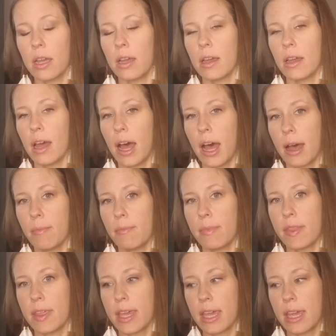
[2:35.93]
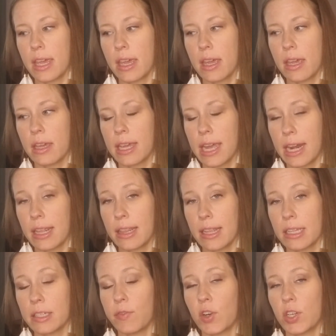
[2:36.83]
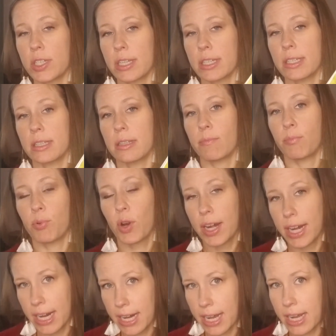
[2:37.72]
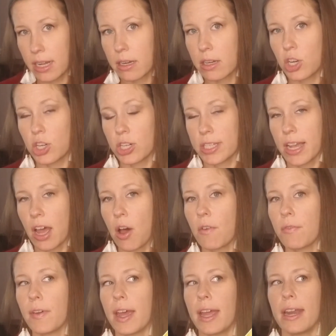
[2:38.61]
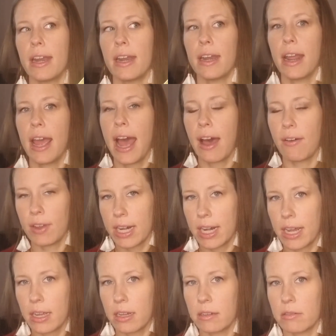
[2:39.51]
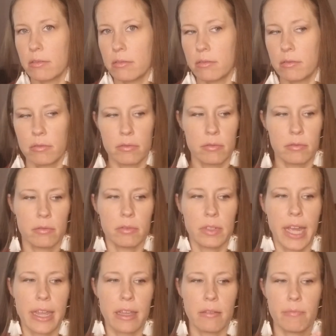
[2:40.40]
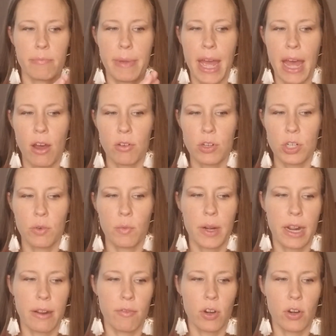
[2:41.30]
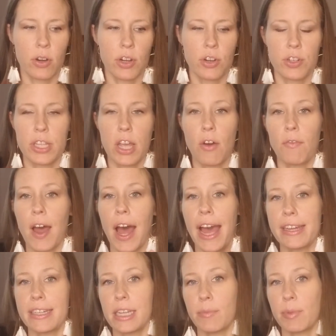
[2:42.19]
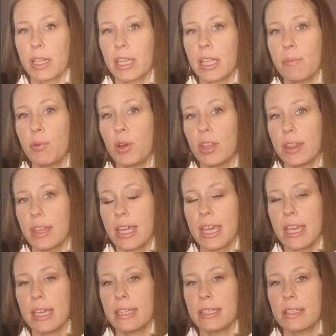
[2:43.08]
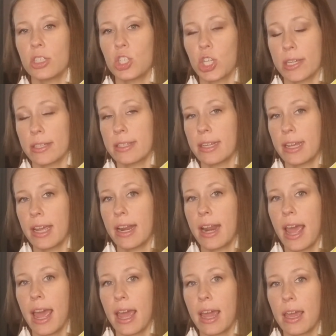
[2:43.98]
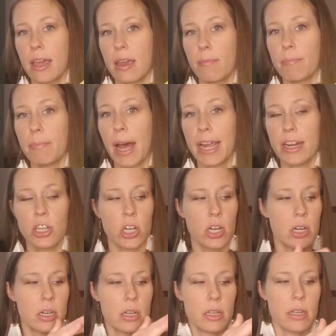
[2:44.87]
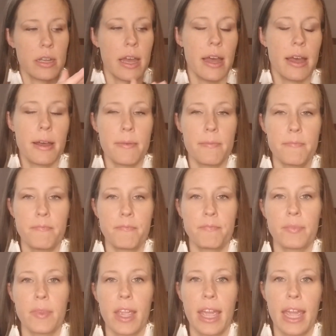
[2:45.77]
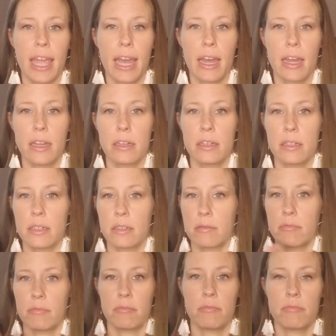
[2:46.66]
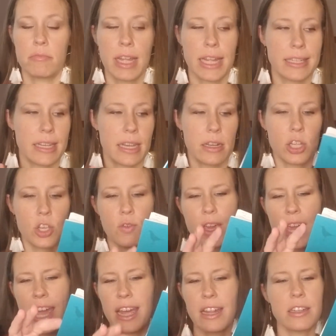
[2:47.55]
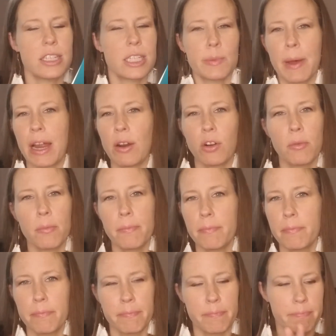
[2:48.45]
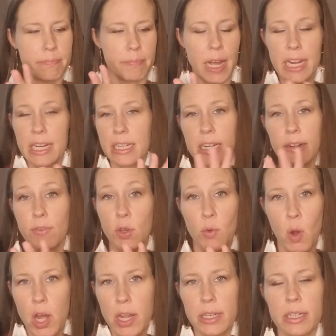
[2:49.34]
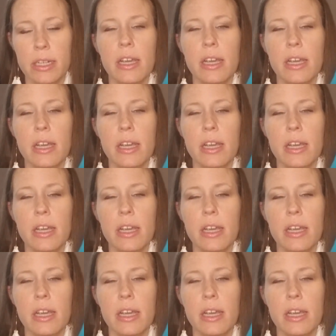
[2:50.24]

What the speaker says: getting this versus printing it yourself and having it like bound or whatever yourself. I typically put these just in a binder, and that's it. You can spiral bind it if you want,